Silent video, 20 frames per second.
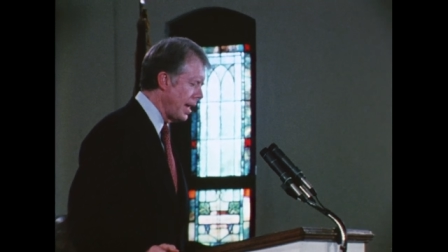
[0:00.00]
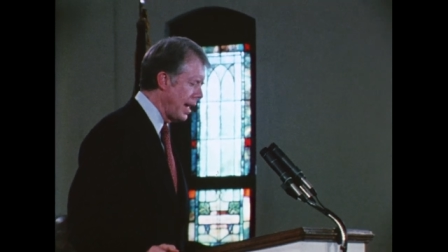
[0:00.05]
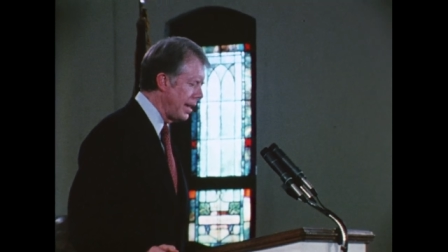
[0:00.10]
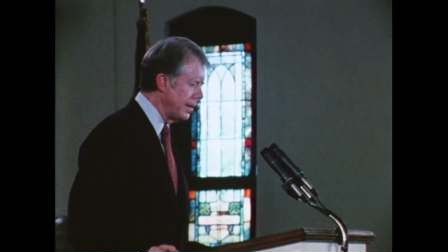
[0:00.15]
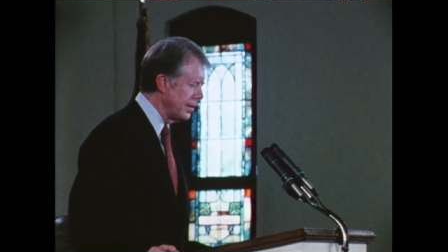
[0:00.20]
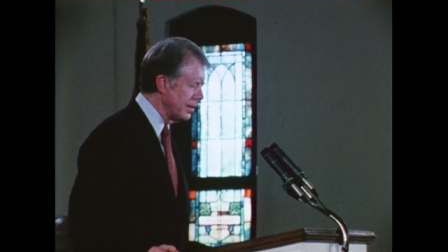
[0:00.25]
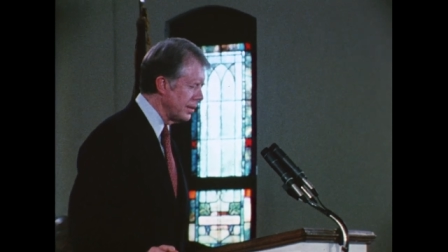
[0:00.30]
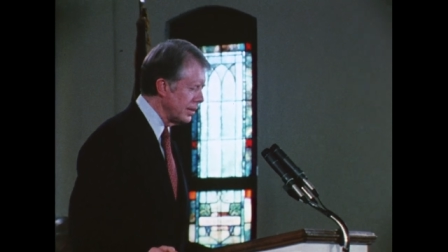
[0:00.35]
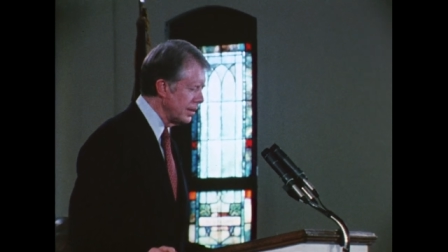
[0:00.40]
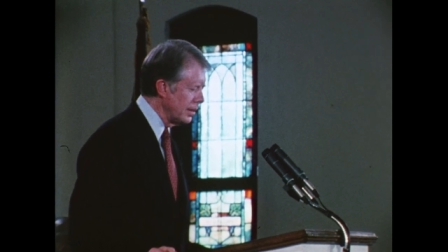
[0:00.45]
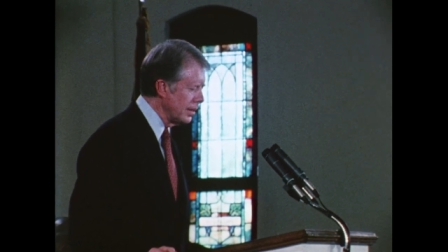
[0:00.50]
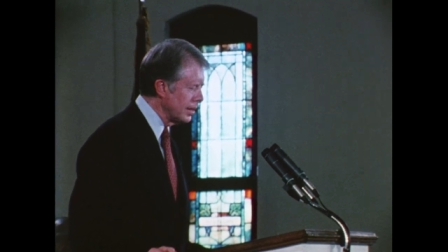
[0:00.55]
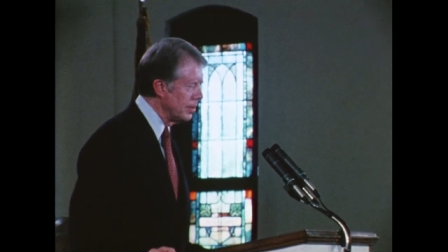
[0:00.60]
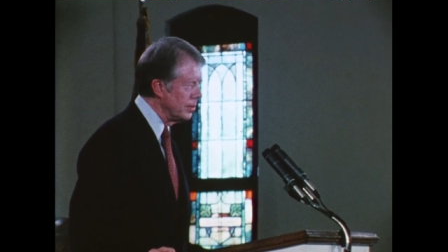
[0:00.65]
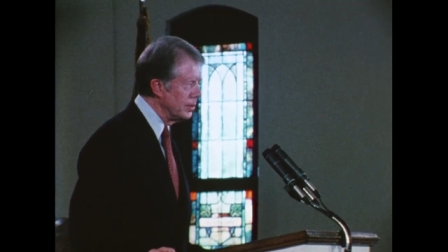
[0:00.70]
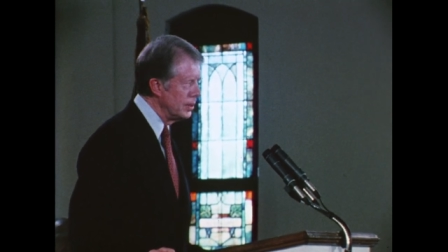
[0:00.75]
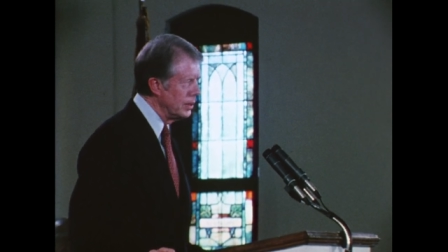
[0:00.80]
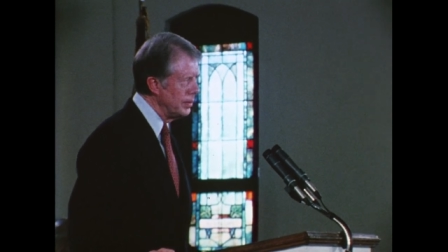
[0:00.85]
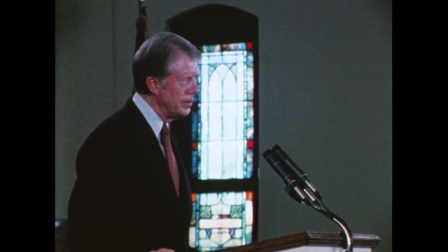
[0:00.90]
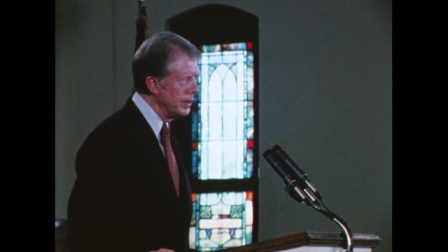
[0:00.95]
And in
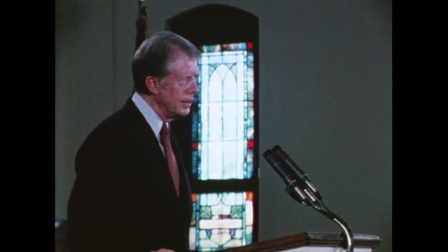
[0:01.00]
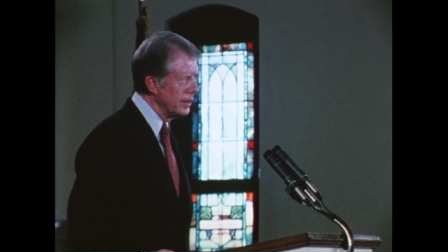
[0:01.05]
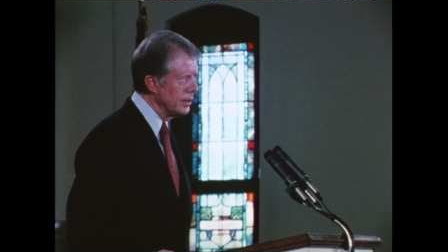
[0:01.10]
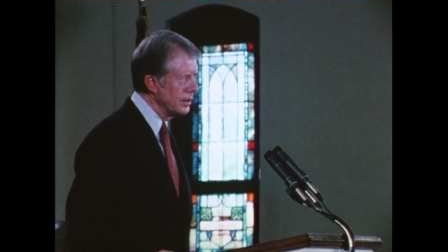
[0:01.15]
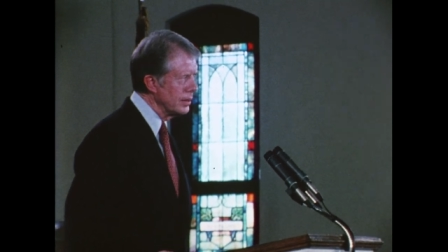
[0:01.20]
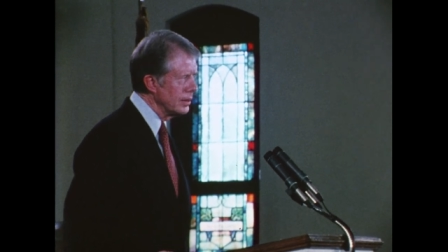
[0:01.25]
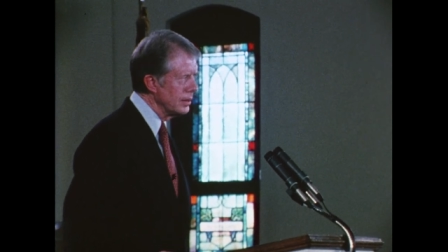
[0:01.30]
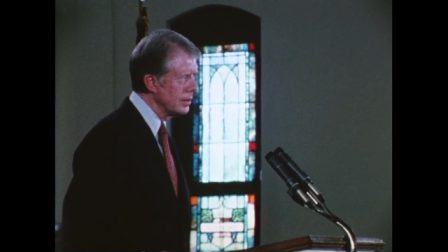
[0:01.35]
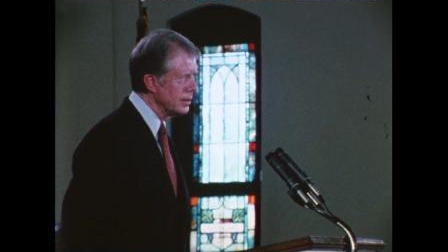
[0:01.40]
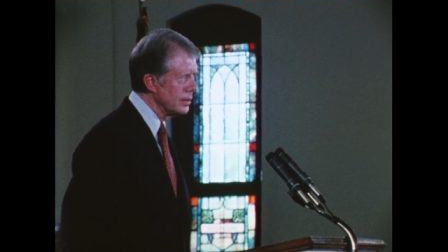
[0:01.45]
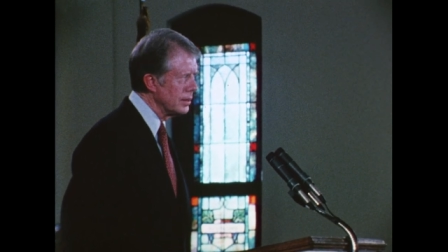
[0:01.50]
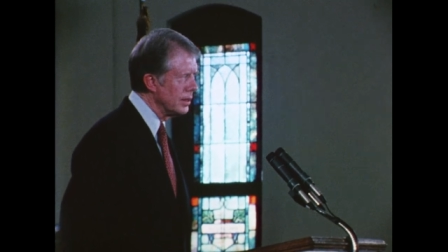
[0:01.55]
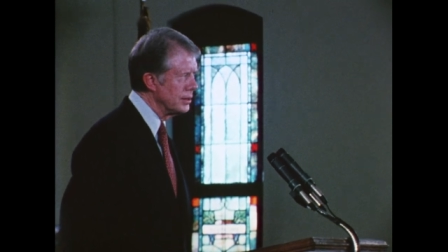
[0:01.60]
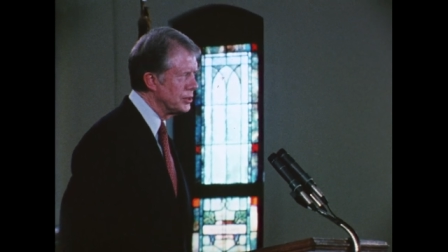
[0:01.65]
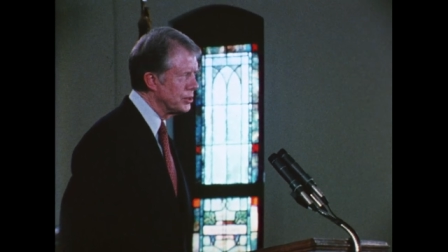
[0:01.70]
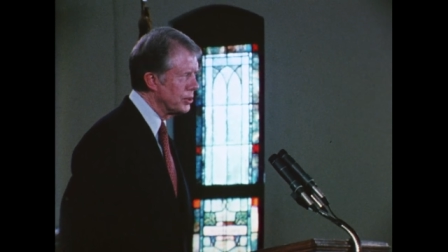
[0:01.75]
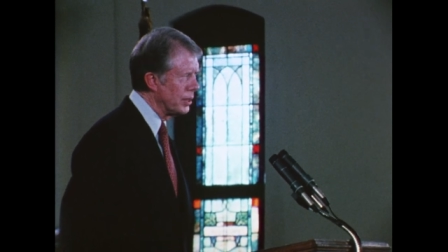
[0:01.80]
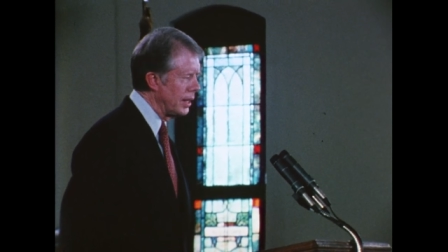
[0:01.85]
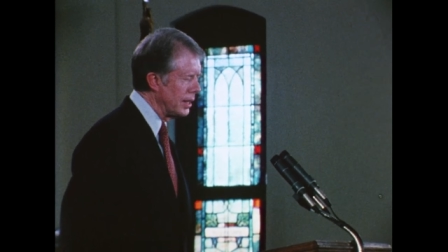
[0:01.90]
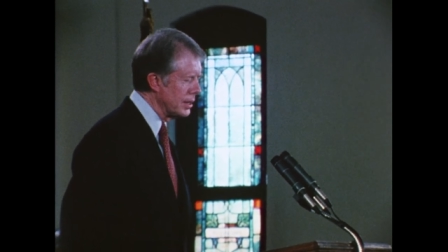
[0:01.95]
a moving
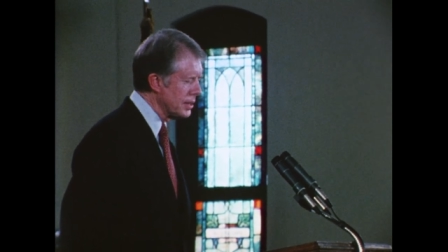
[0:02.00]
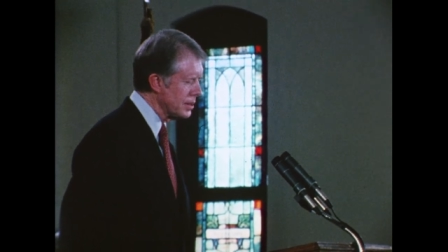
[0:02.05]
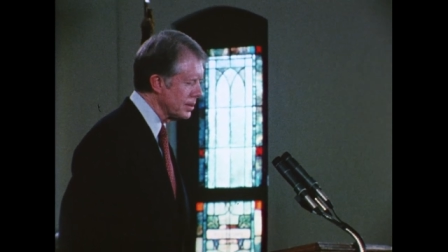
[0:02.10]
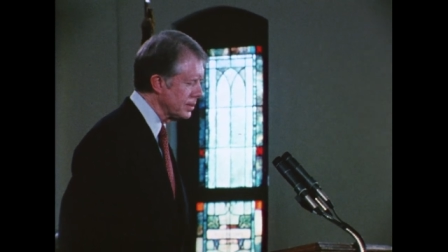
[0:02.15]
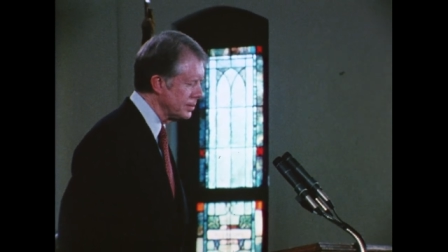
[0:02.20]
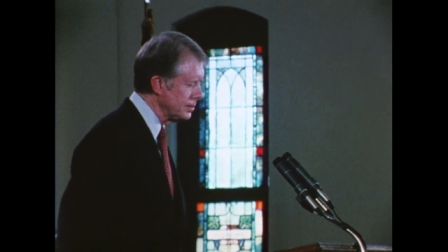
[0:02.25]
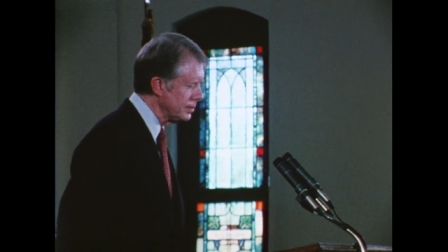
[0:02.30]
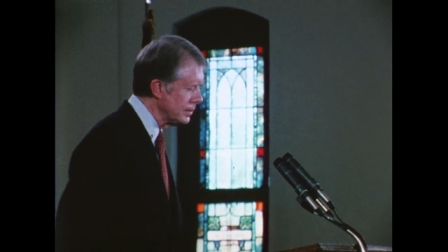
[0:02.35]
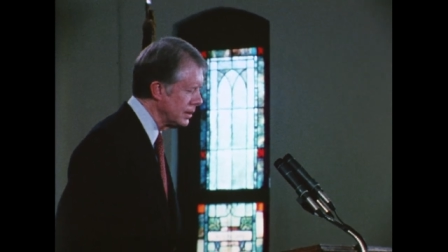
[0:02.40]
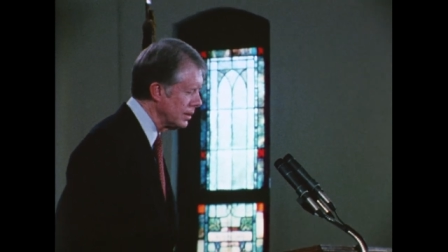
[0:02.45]
address